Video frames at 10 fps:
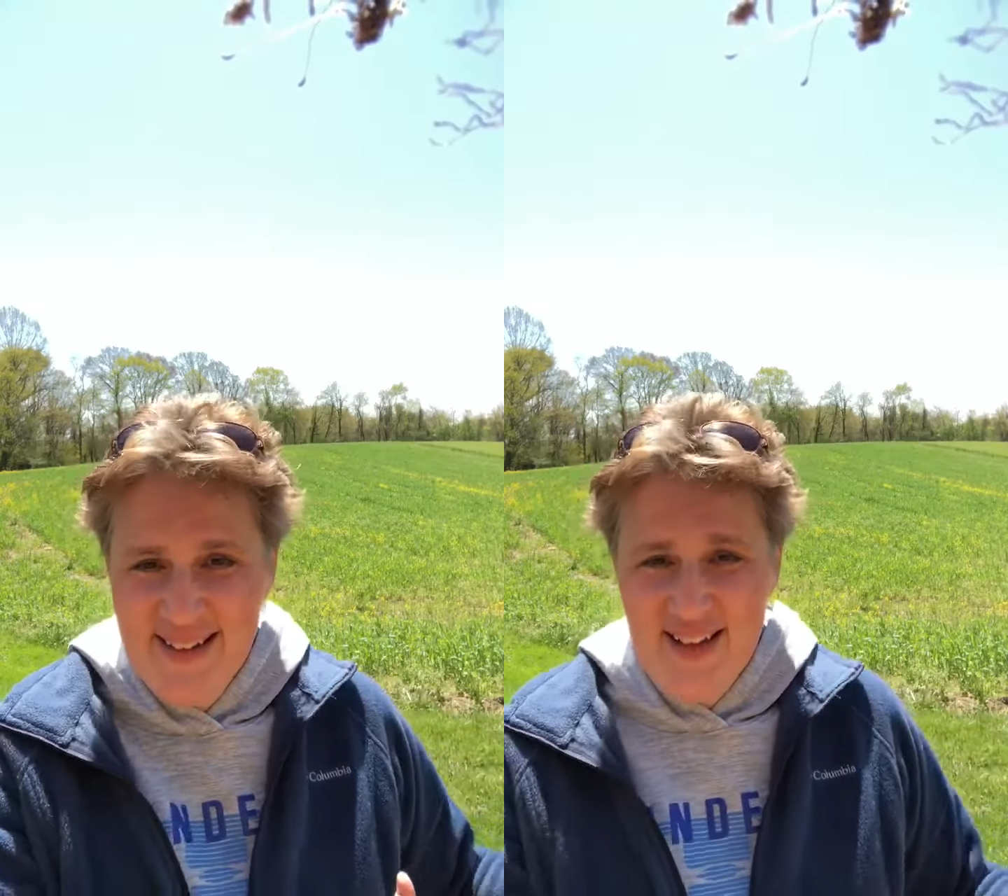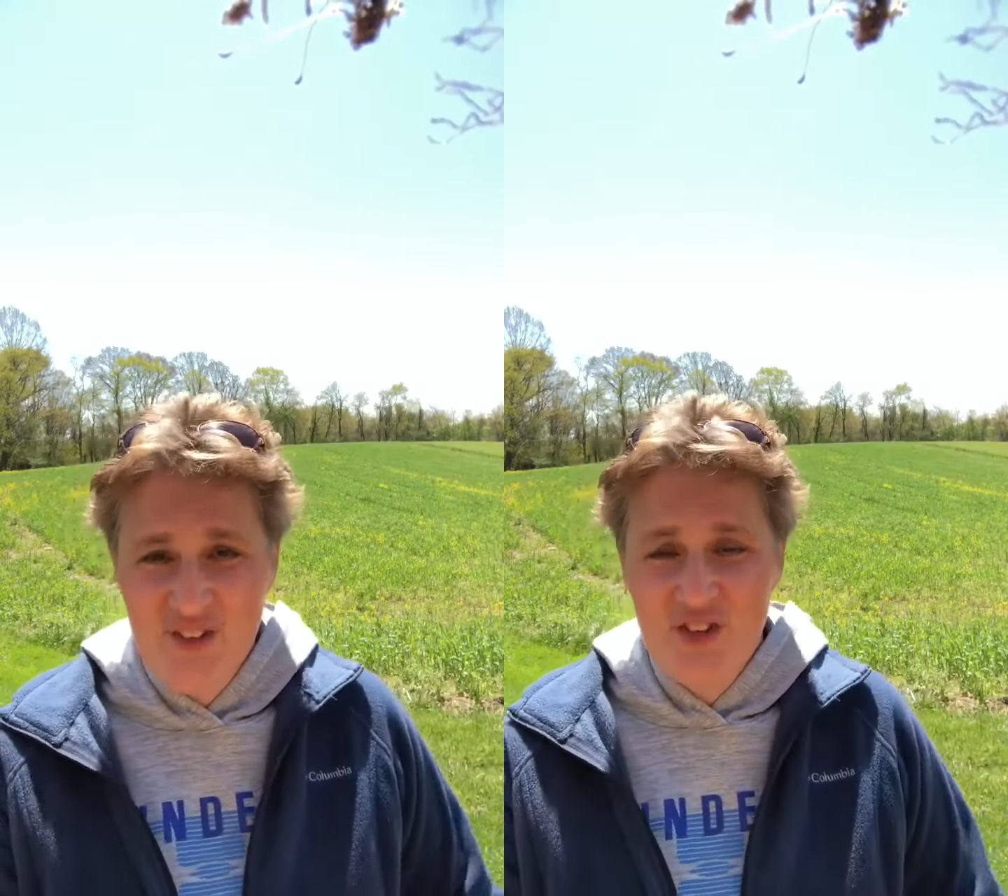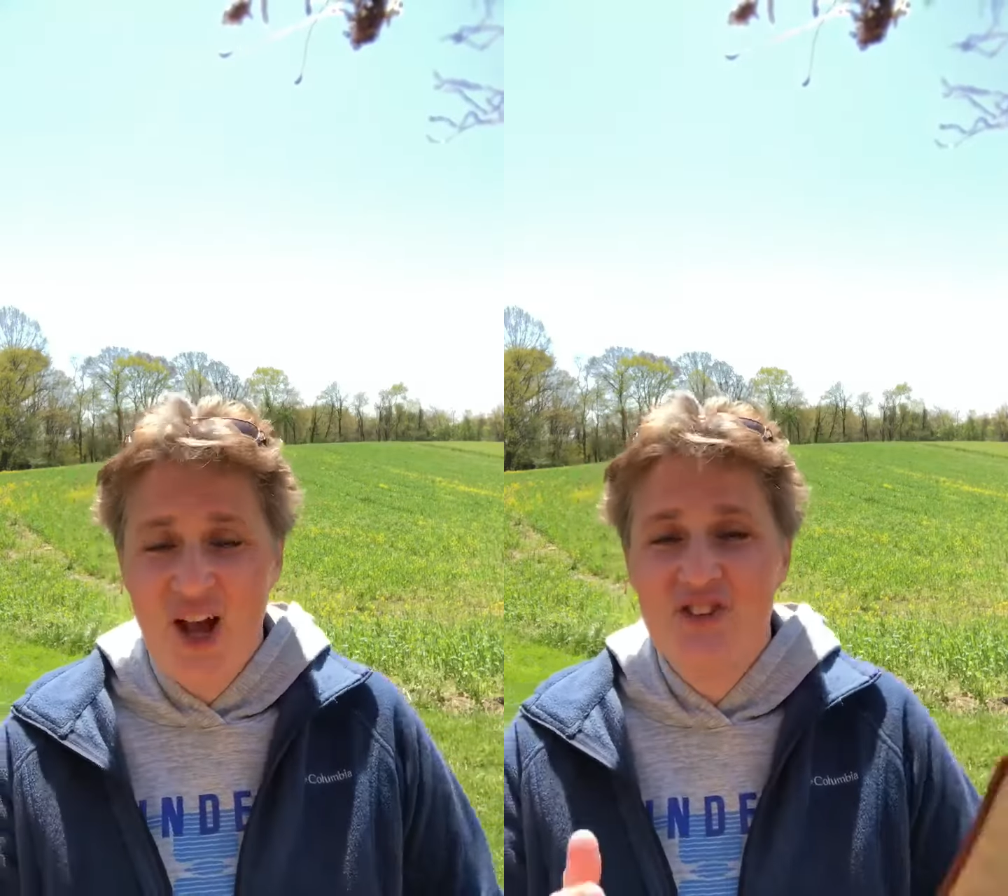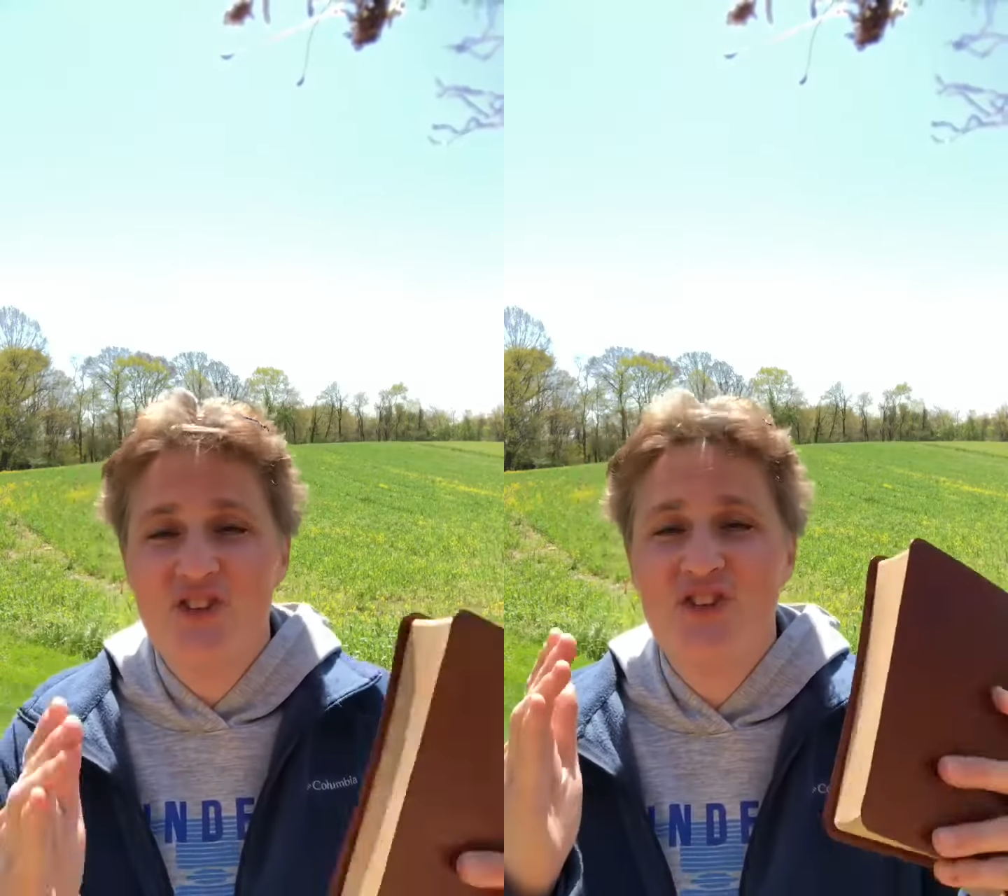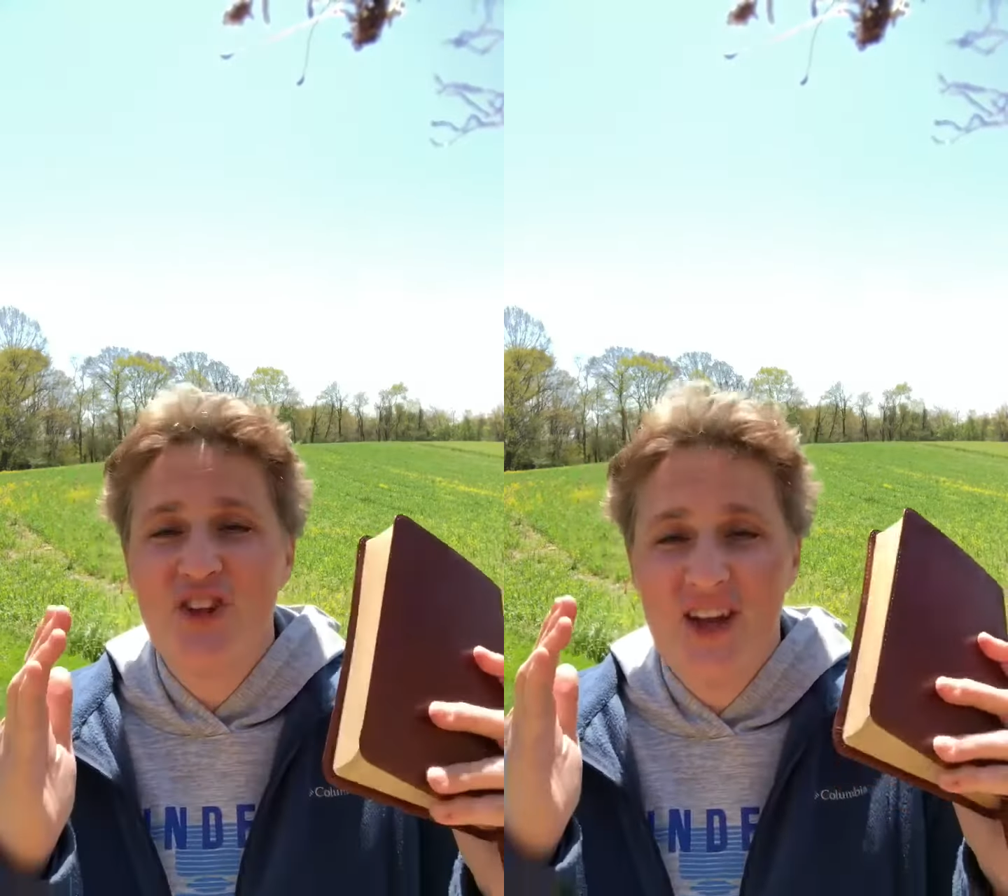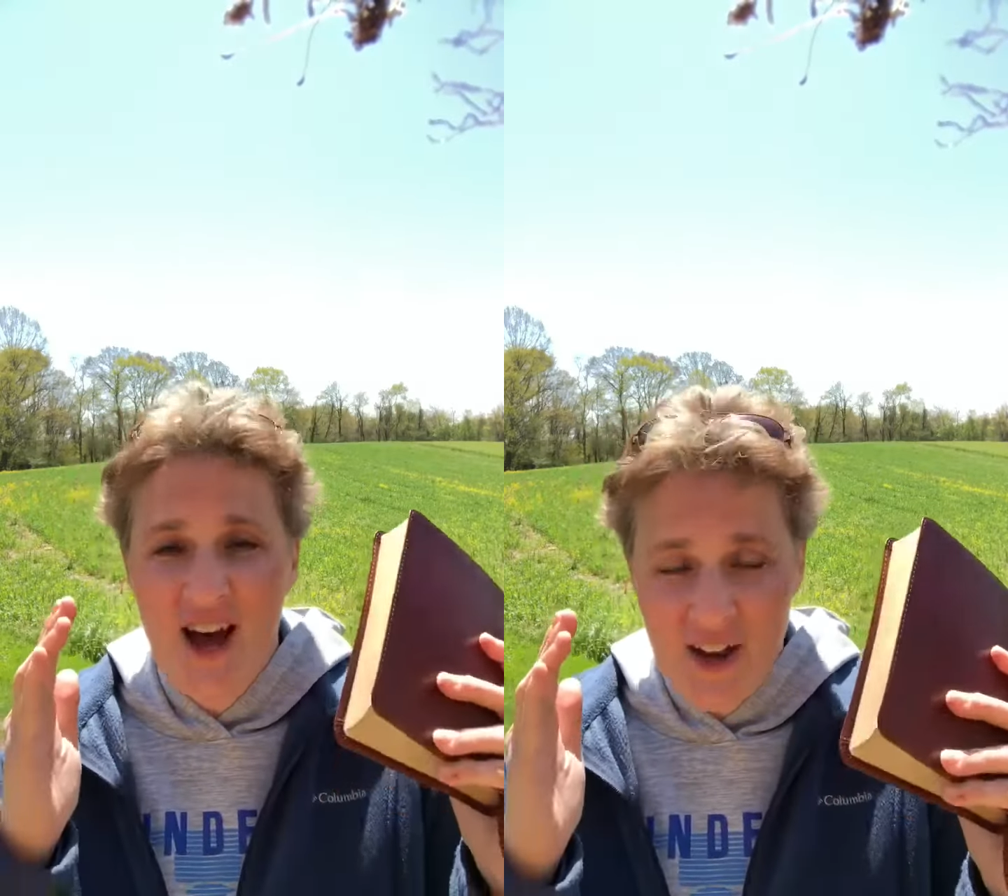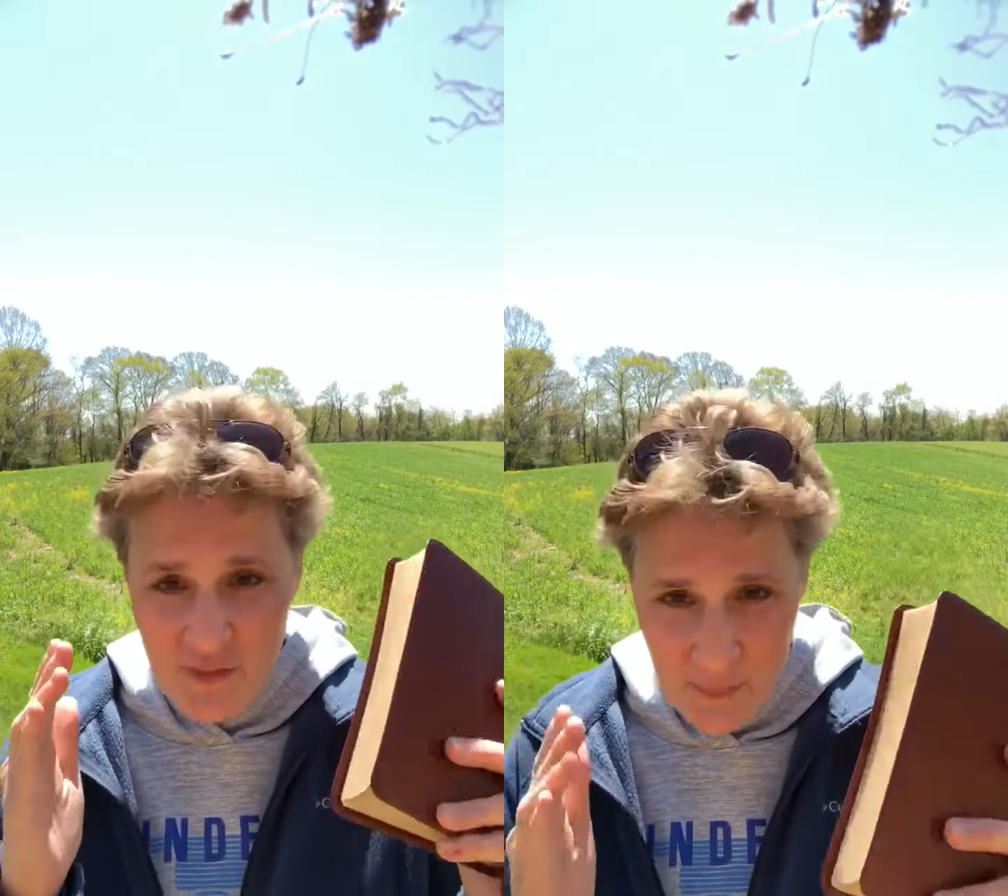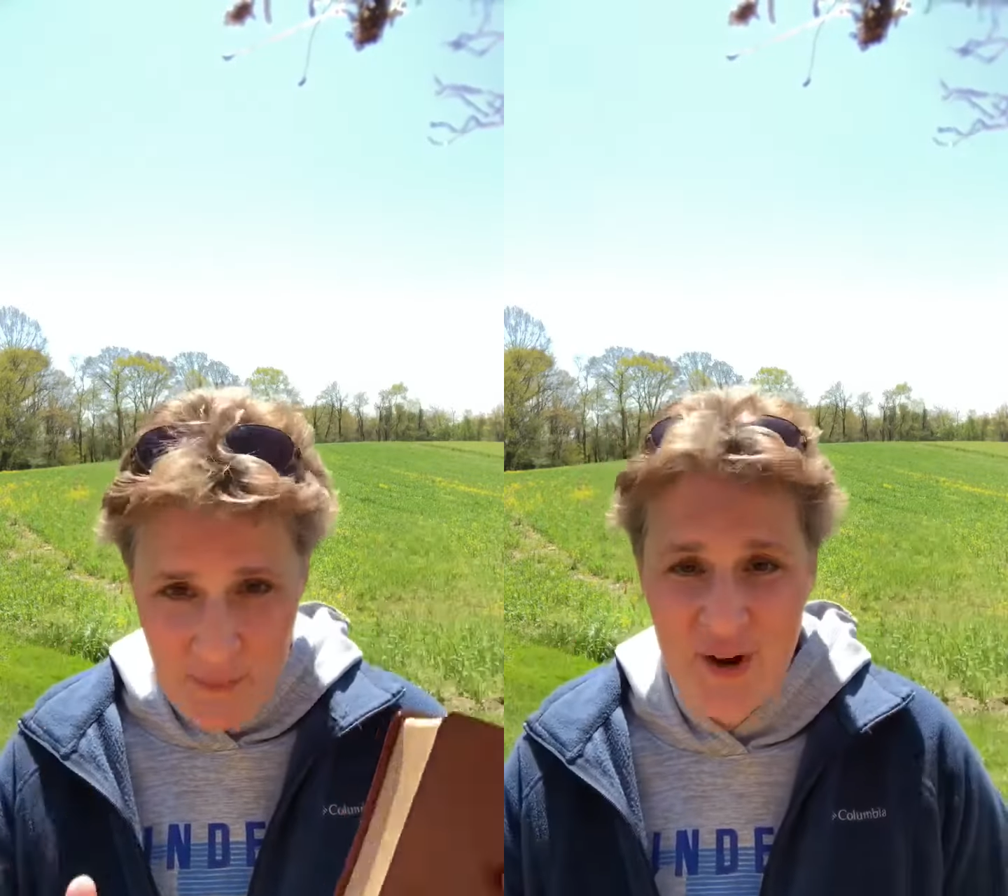He is not just the God
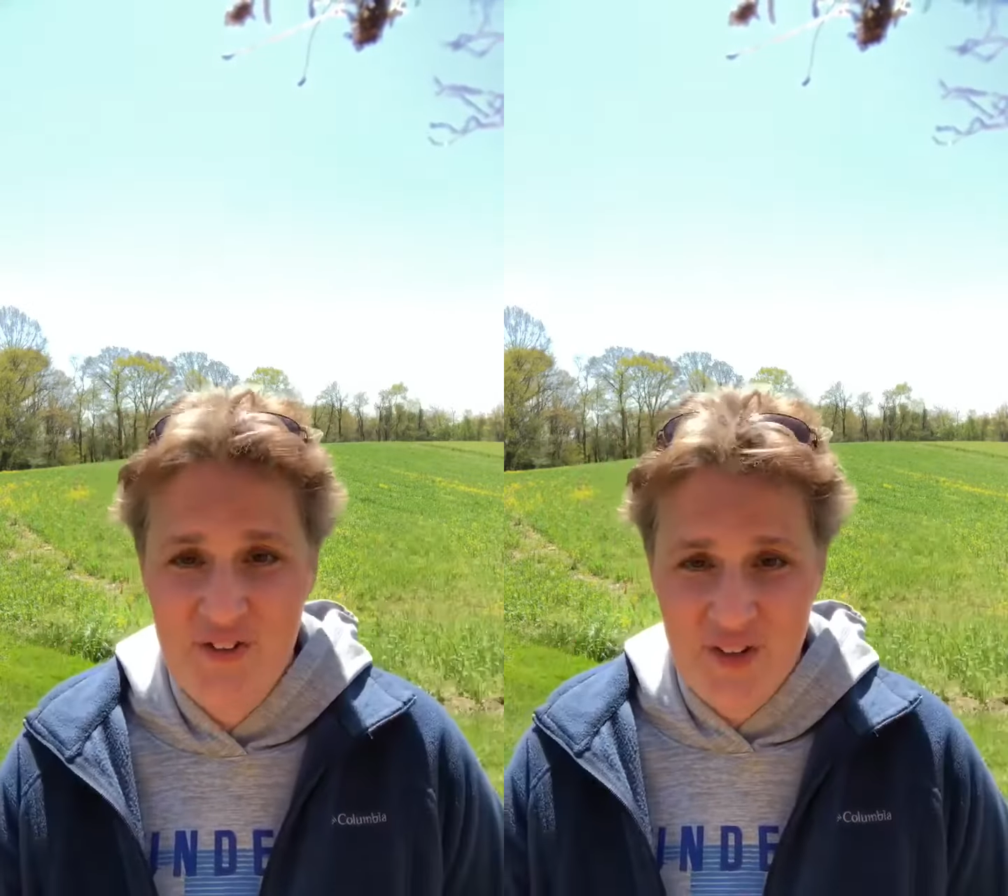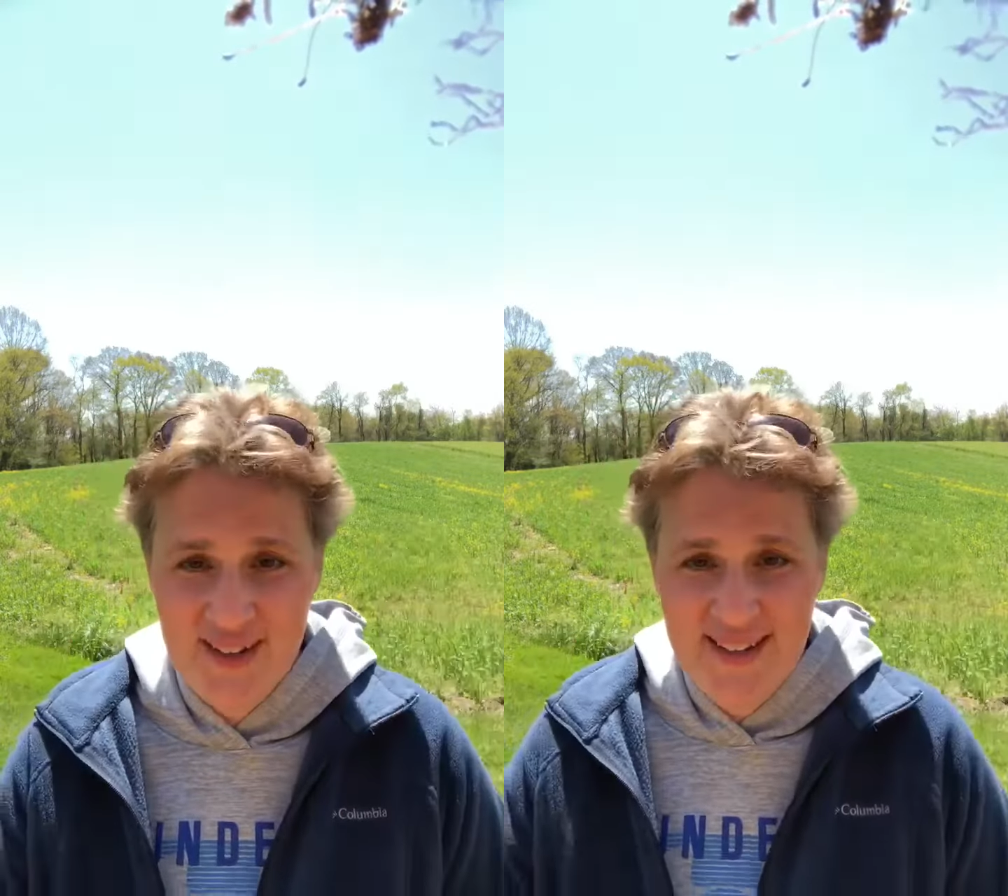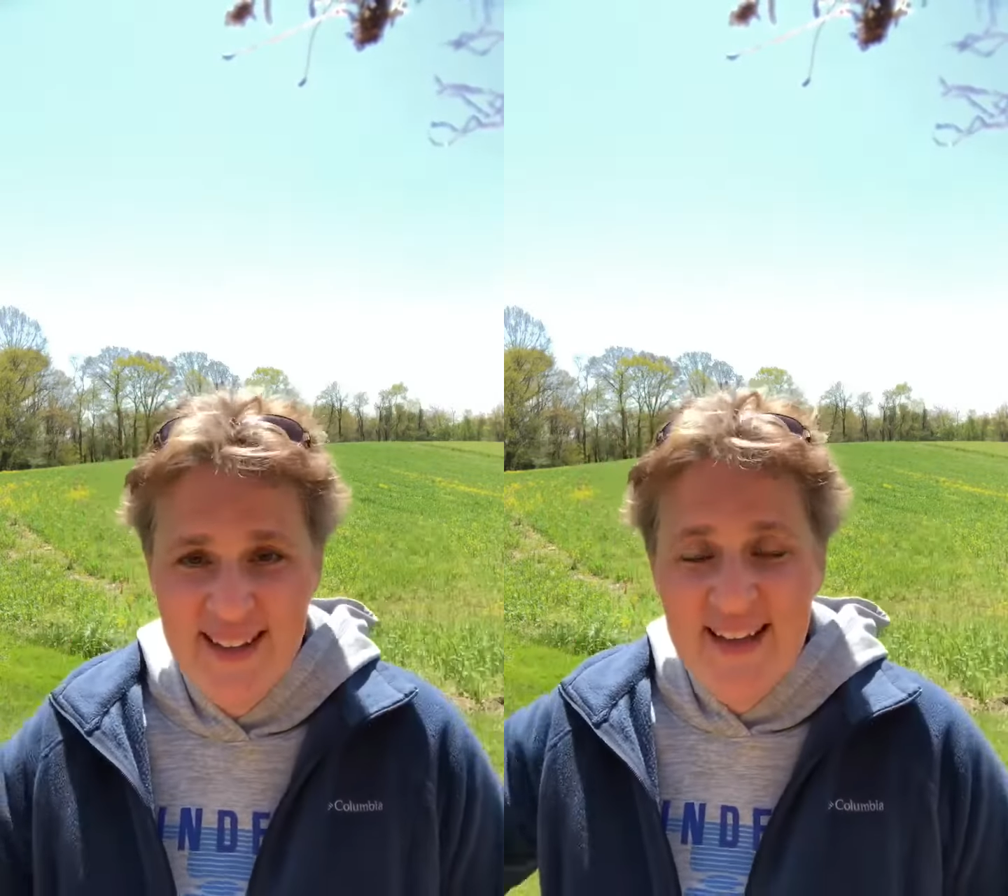of the present.